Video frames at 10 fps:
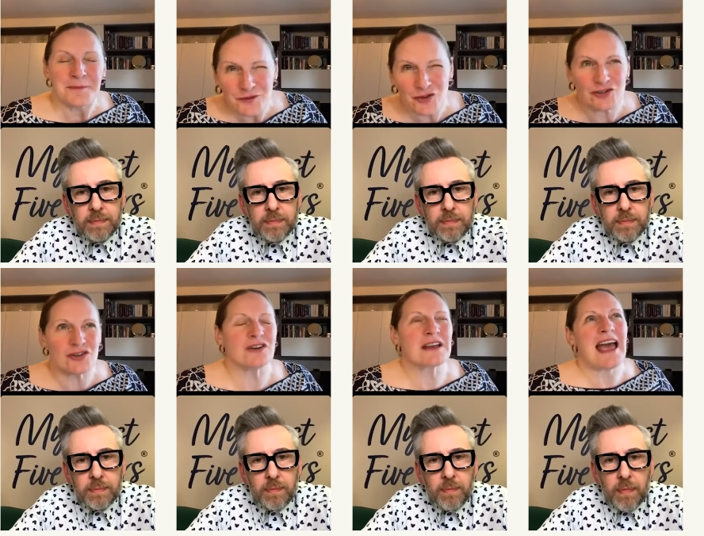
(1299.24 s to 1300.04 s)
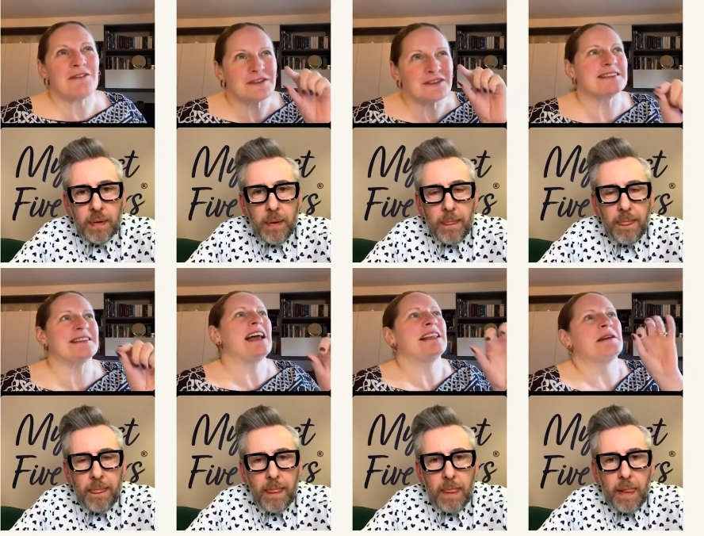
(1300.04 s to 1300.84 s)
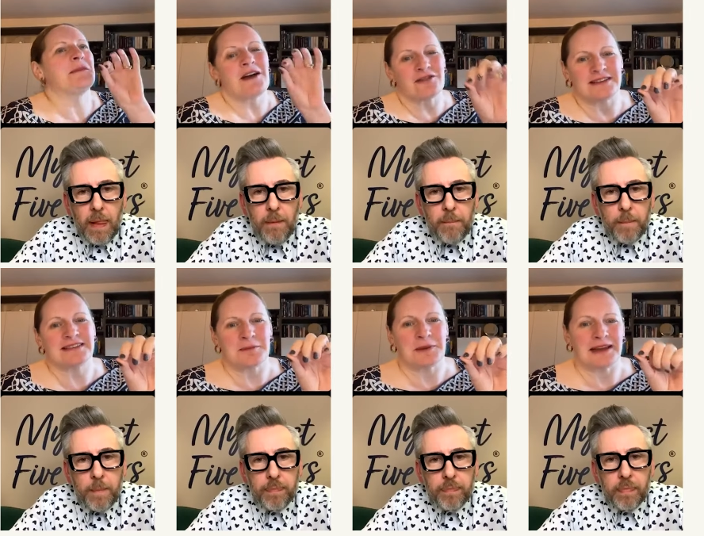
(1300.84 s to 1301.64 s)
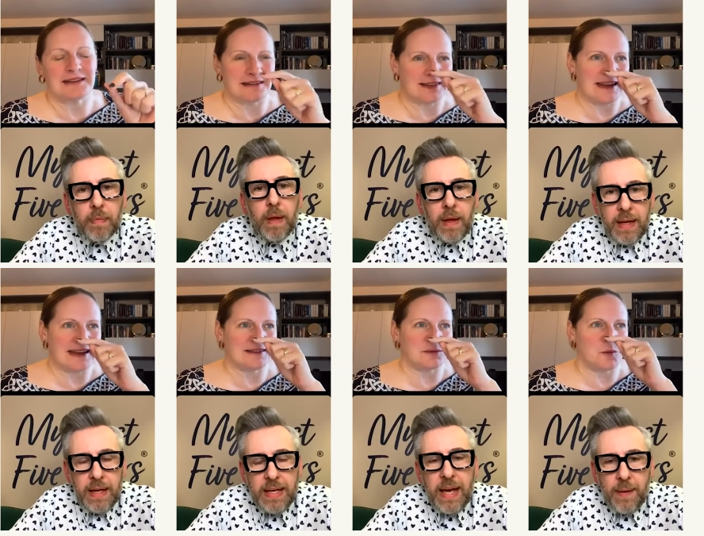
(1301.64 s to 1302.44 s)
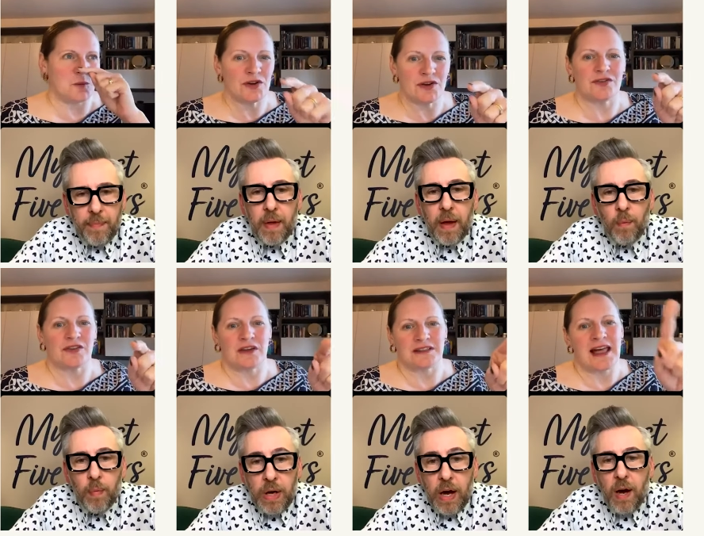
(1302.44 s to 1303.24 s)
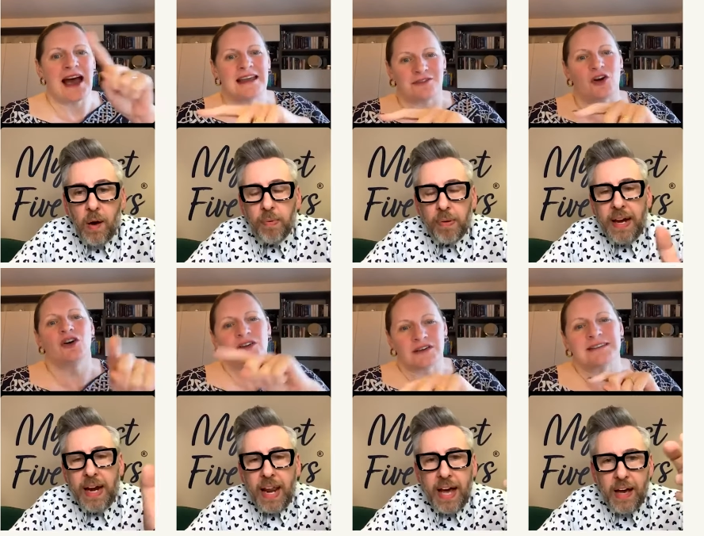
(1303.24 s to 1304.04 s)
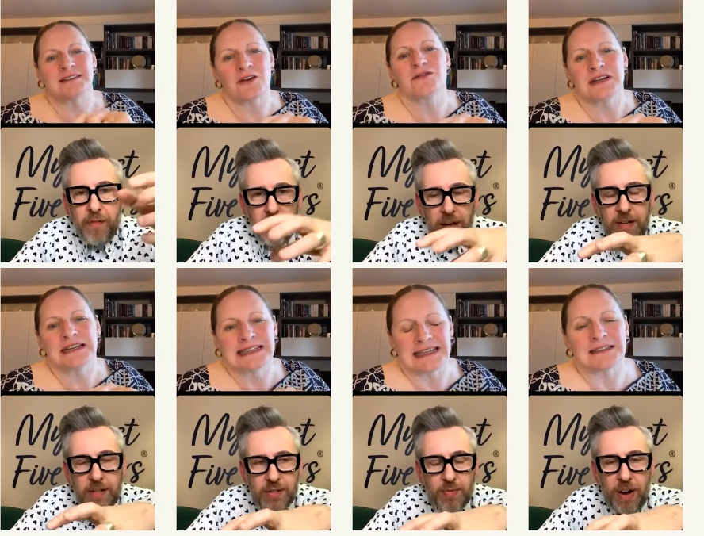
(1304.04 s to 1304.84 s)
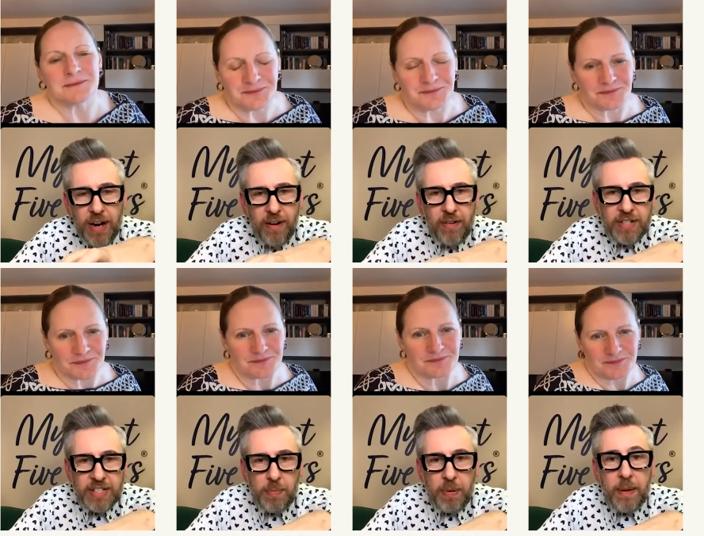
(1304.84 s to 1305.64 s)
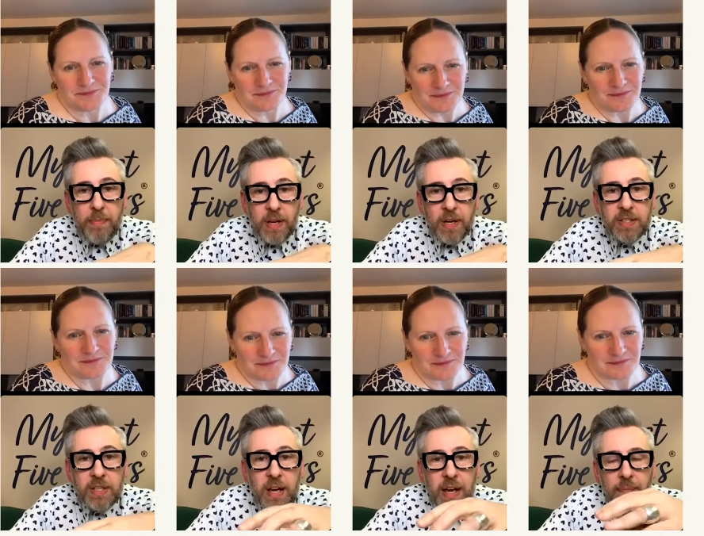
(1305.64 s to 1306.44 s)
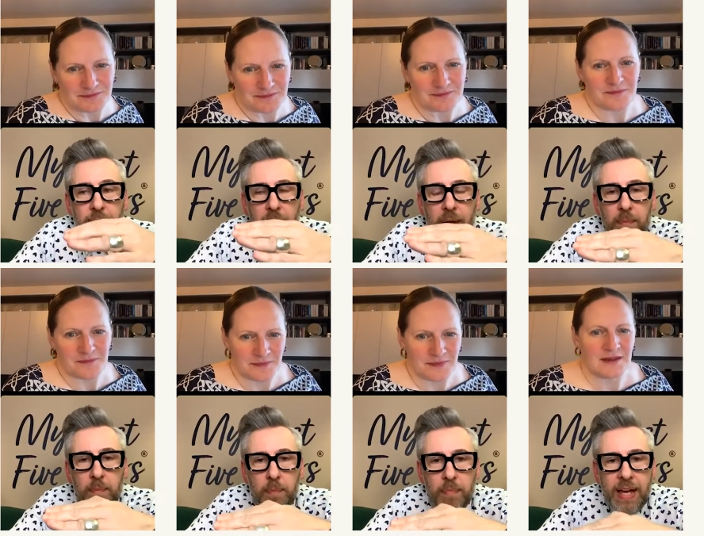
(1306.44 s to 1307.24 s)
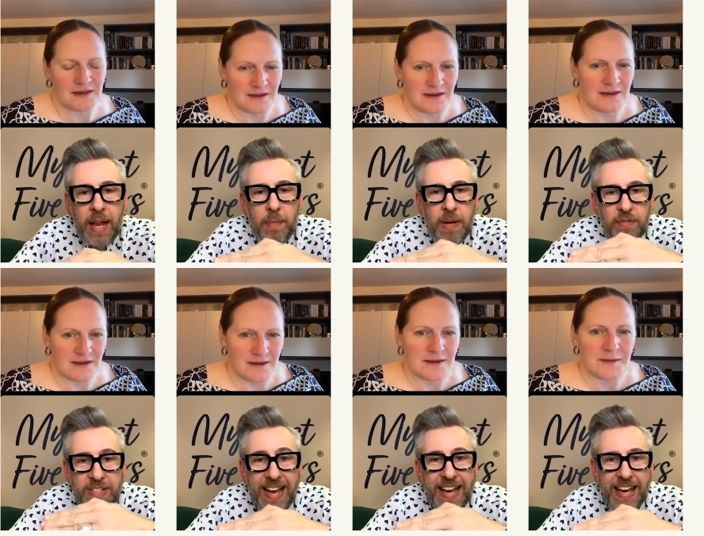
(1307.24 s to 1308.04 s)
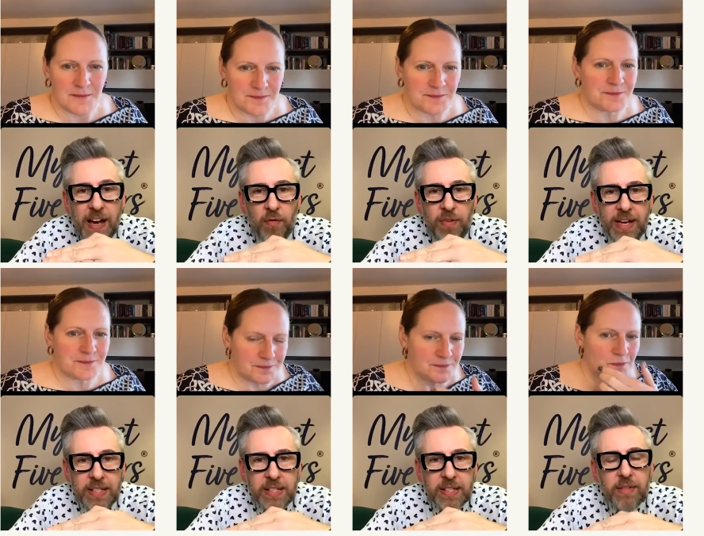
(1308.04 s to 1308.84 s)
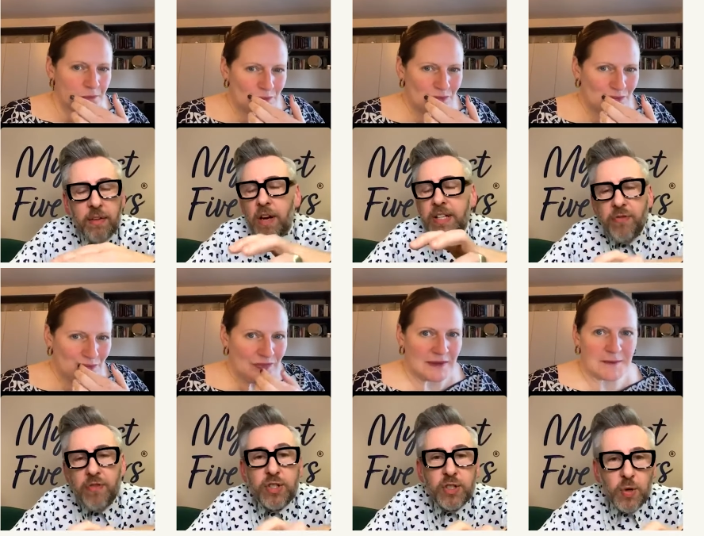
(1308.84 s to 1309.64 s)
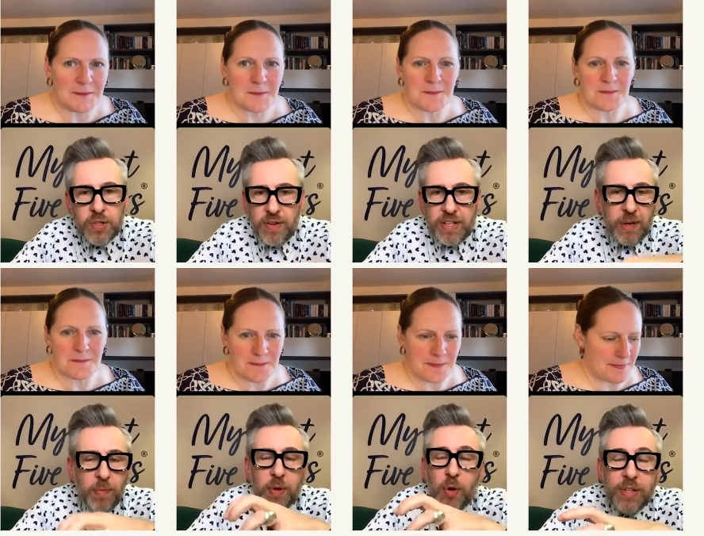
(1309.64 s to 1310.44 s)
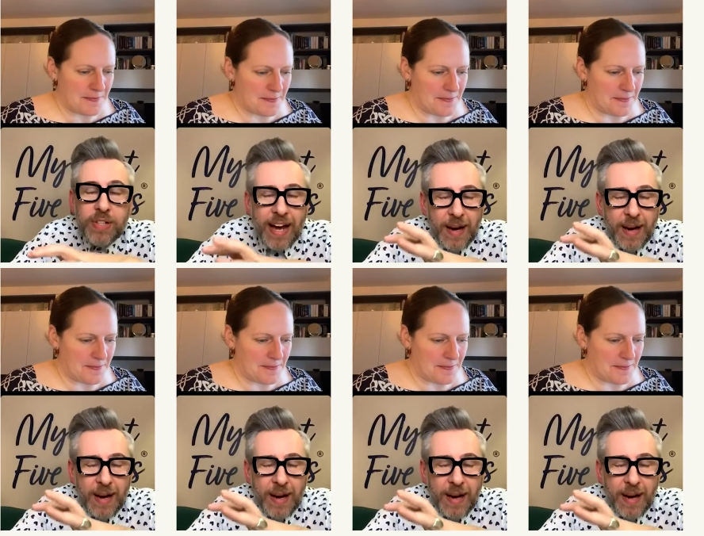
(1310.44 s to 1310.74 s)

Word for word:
Speaker 1: just talk ever so slightly about risky play because I think it's worth we the live on its own, really. So
Speaker 2: right around risky play because the element of taking a risk. There are different sorts of risk, and we'll go into that